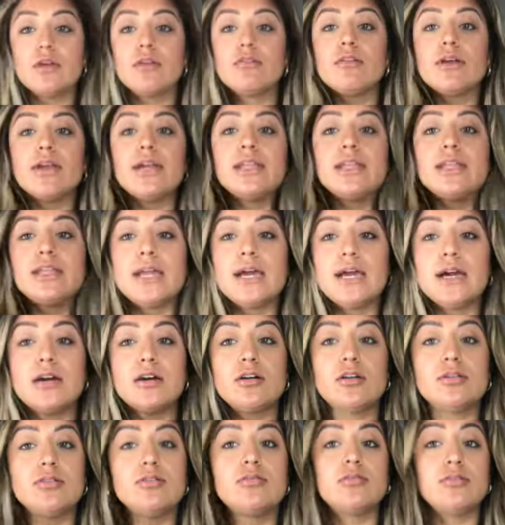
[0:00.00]
right
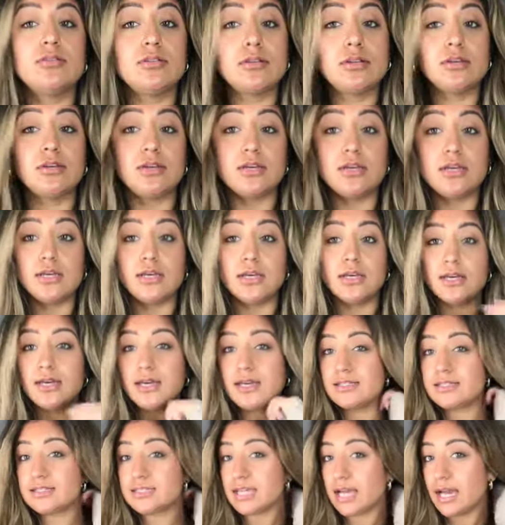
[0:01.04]
now
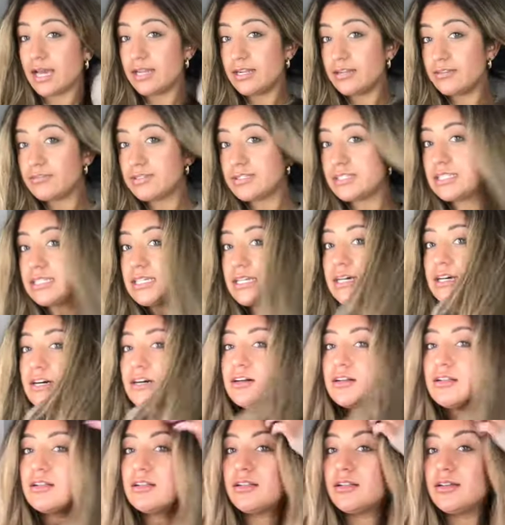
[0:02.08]
it's kind of
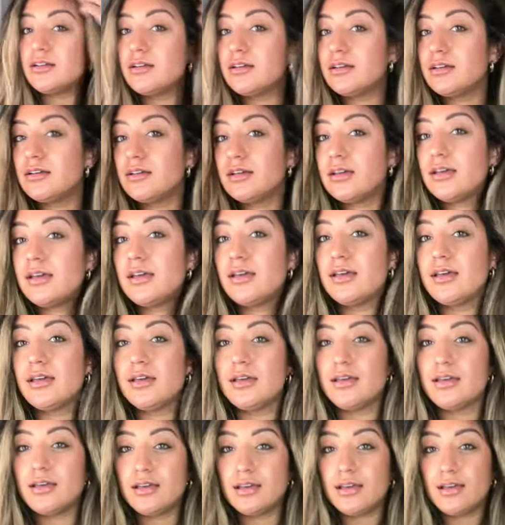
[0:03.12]
still
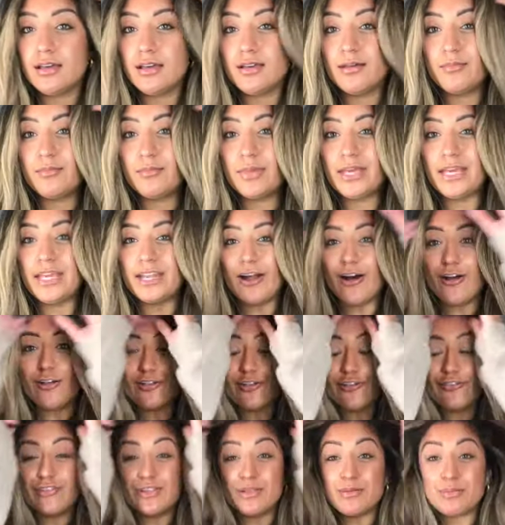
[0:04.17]
being all
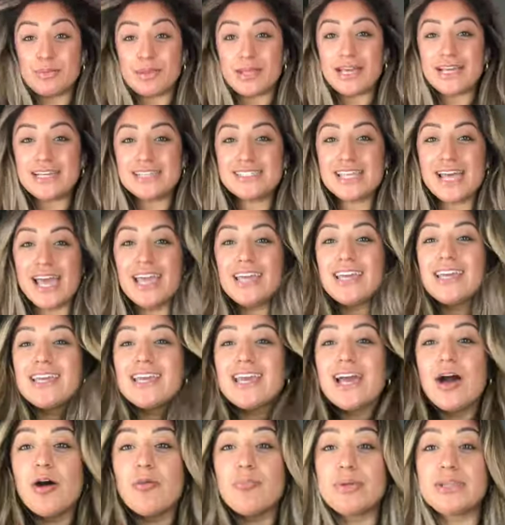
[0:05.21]
over the place,
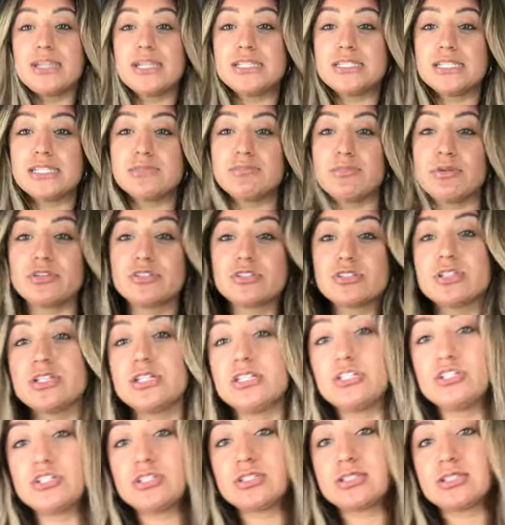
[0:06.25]
hanging out, but this is personally
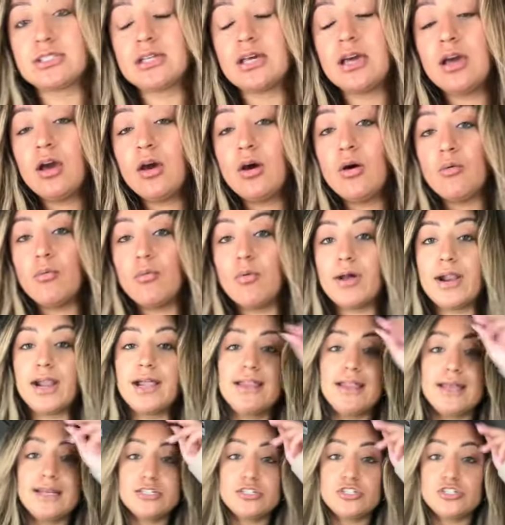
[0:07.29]
just what I
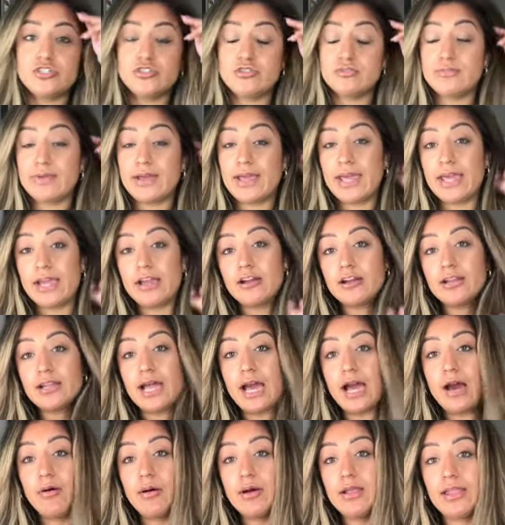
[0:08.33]
like to do in my hair and
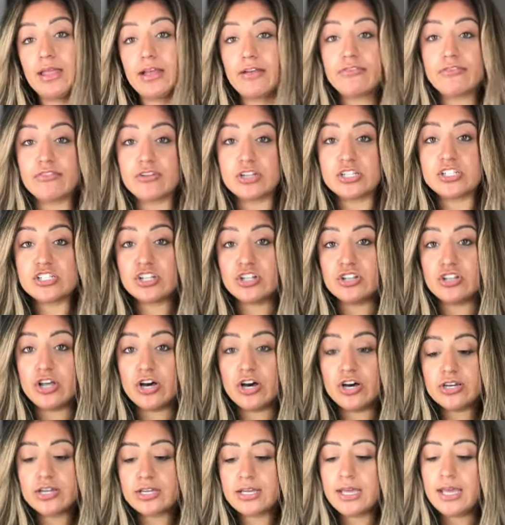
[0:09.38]
how I like for it to
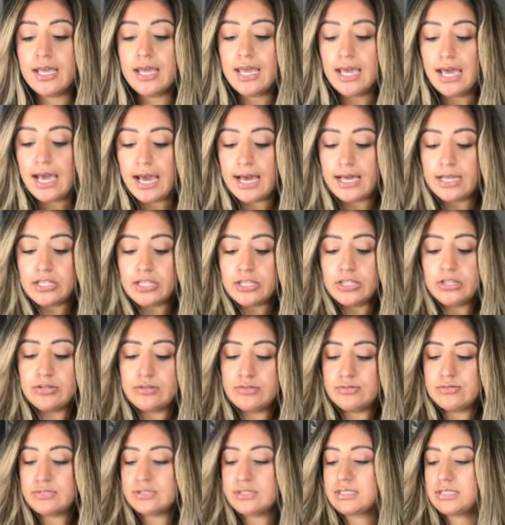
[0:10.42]
look. I
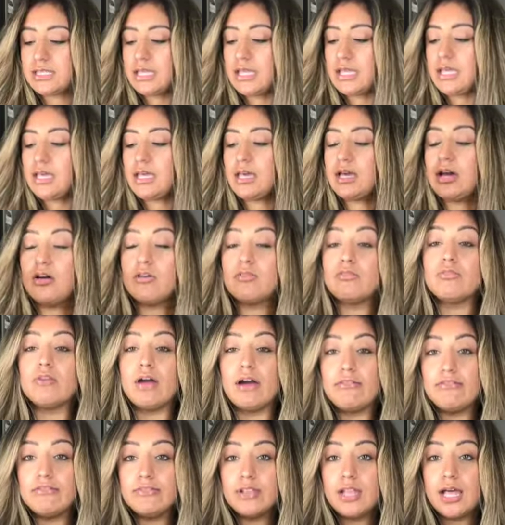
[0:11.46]
use the
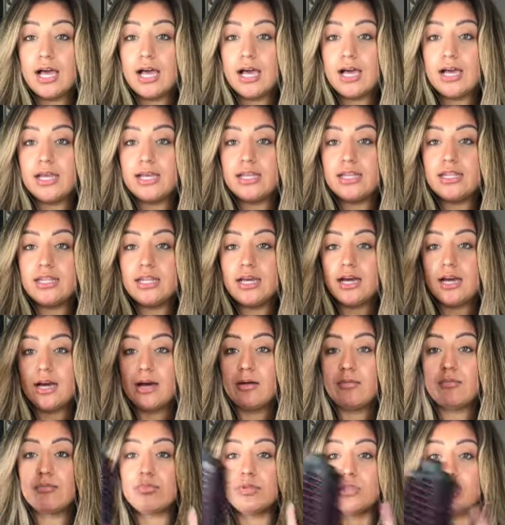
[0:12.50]
Revlon
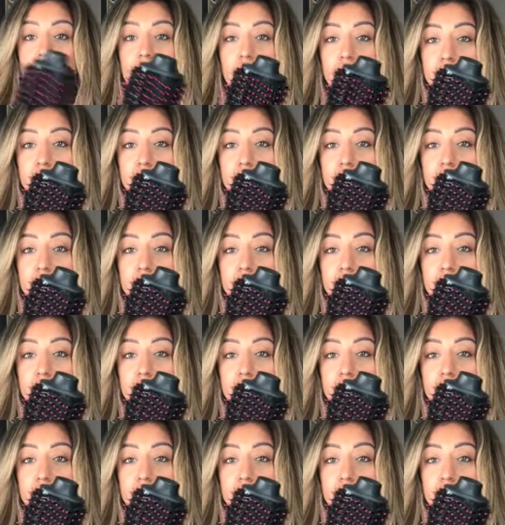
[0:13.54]
blow